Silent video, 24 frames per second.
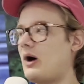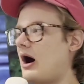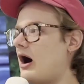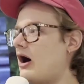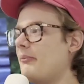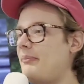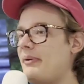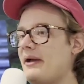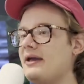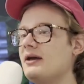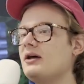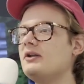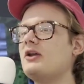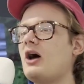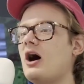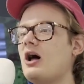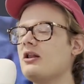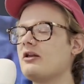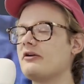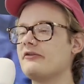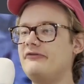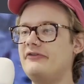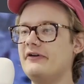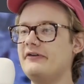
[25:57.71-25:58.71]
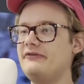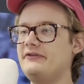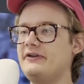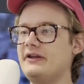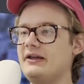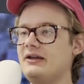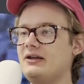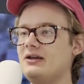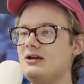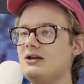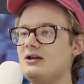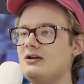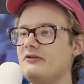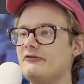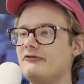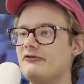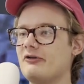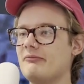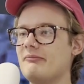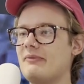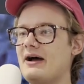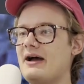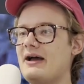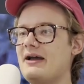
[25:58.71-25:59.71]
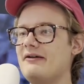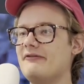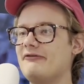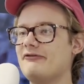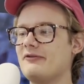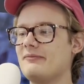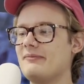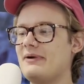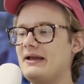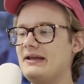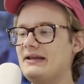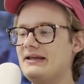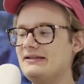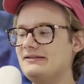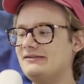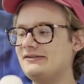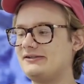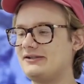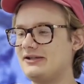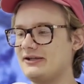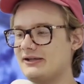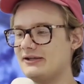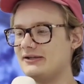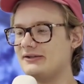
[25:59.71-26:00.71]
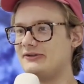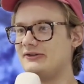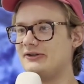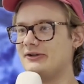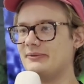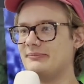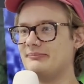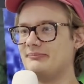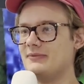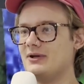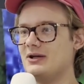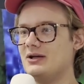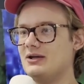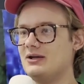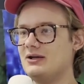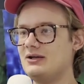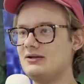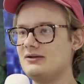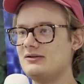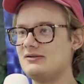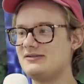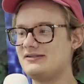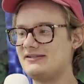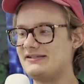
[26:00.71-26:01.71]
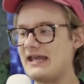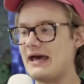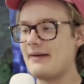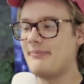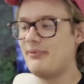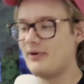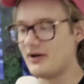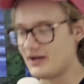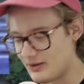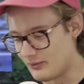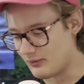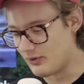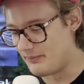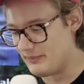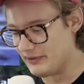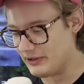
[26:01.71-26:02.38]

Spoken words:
I'll pay $1.50 for my niece to step on a whoopee